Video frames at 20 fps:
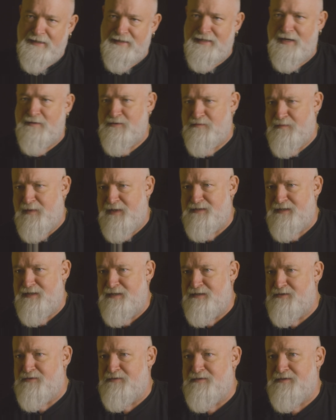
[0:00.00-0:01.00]
because I was
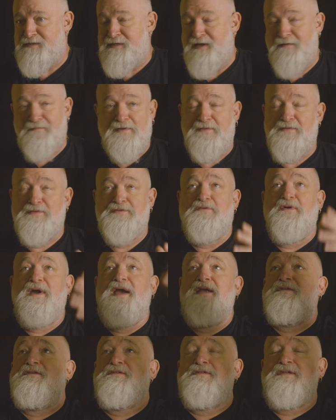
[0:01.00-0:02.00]
busy and doing stuff, but it was
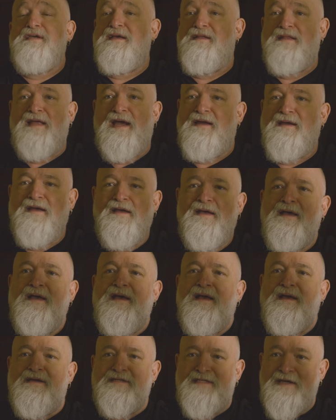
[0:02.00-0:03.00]
great to see it like,
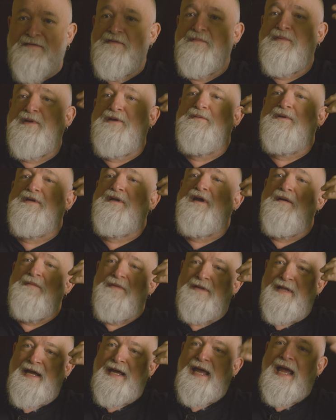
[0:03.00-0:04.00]
because everybody would come
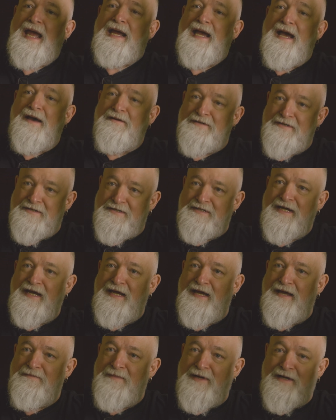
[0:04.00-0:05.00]
and like hang out to see
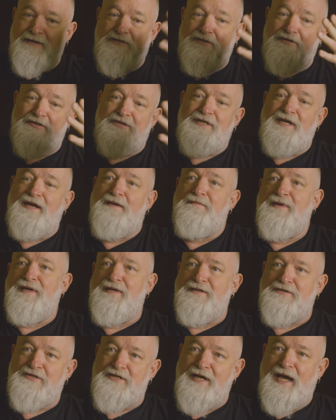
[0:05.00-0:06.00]
it because you'd see it
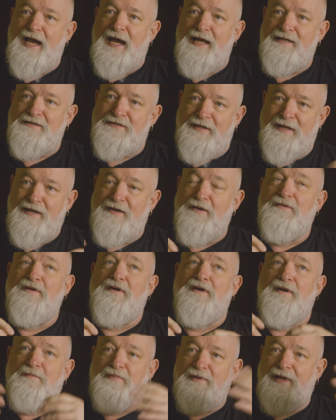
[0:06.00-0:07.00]
being shot, so they know
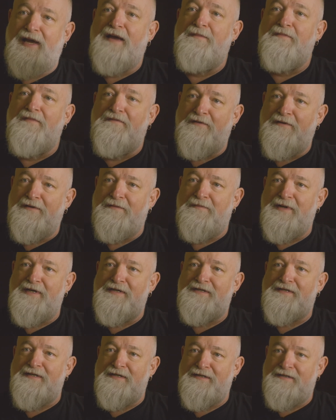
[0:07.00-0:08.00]
they're going to play it before the
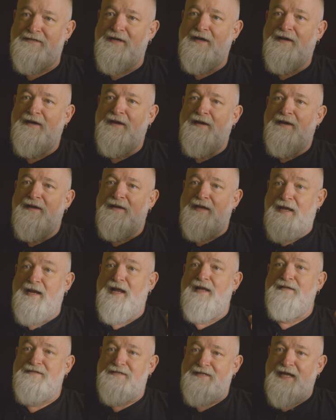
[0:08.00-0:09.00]
Beasties get
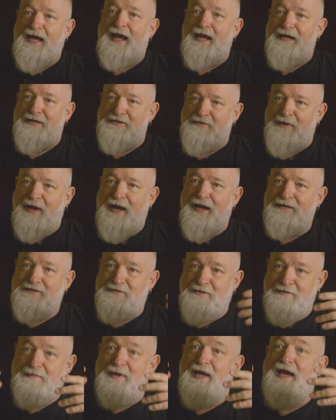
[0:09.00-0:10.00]
on stage, right?
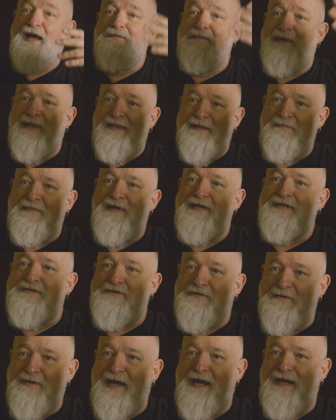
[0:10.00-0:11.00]
So it'd be up on the big
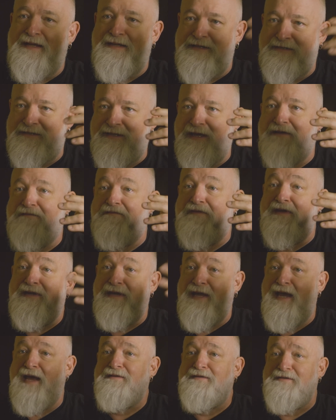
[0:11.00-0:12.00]
screen, this like
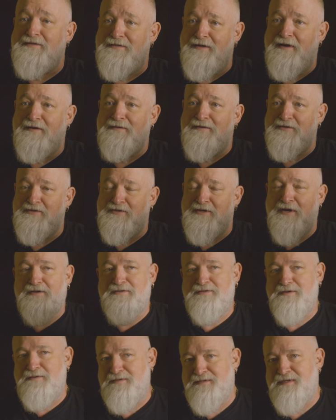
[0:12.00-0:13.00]
vignette to start the show.
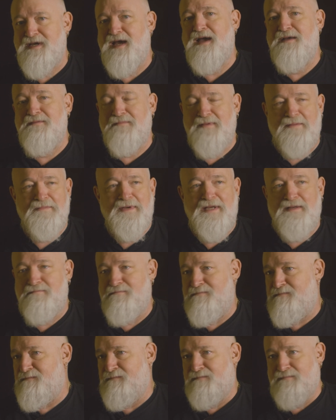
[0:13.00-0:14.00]
So it was, I
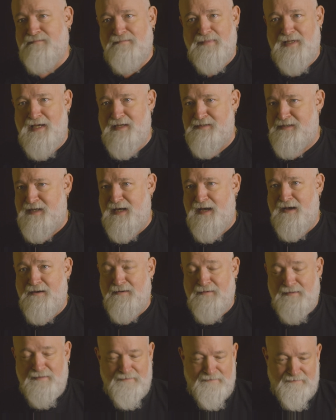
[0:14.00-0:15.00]
mean, bless you
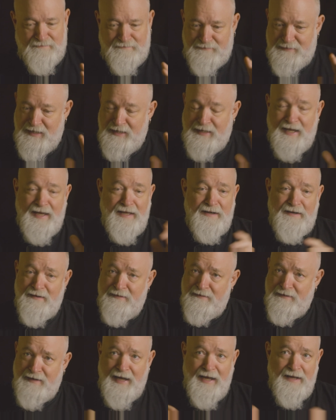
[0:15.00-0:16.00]
out. Again,
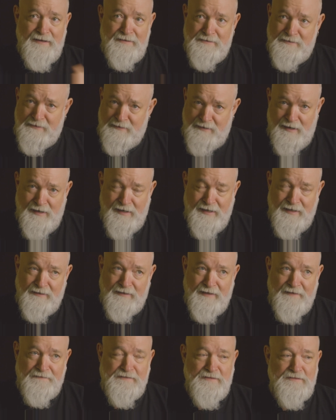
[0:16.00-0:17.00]
another guy who's gone,
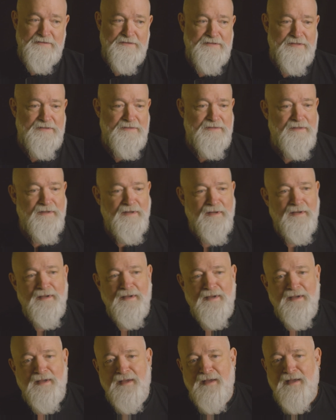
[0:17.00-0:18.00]
left too soon.
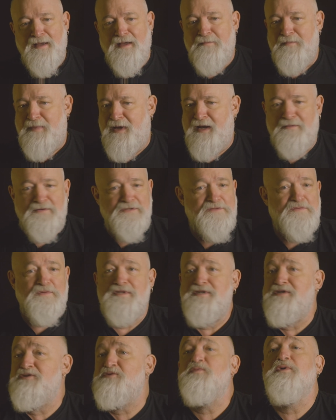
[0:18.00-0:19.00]
But it was
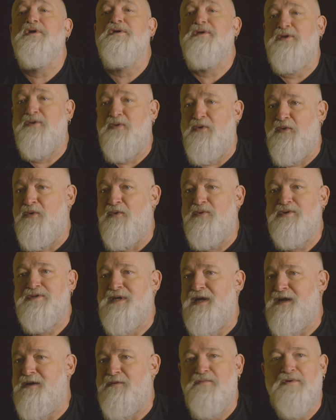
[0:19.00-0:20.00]
just really cool. It was
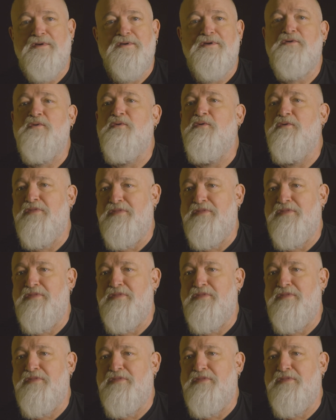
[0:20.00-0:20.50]
like a really cool